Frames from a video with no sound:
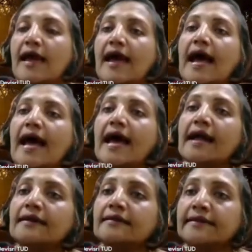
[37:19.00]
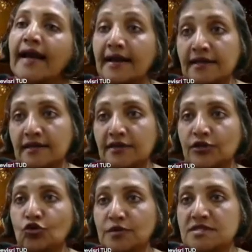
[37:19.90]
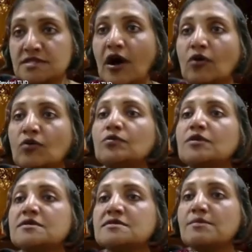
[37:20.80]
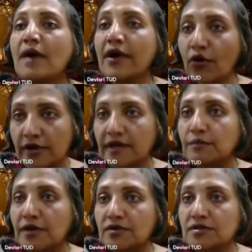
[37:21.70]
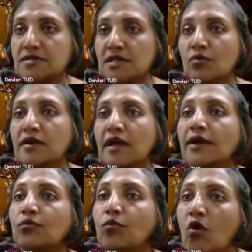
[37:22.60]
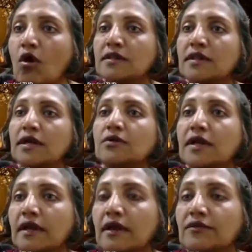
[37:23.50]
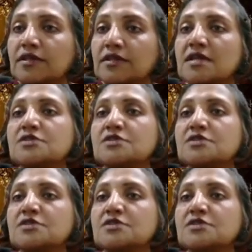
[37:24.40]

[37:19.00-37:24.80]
And that humans found was symbiotic because they would get warned, they could take care of the things.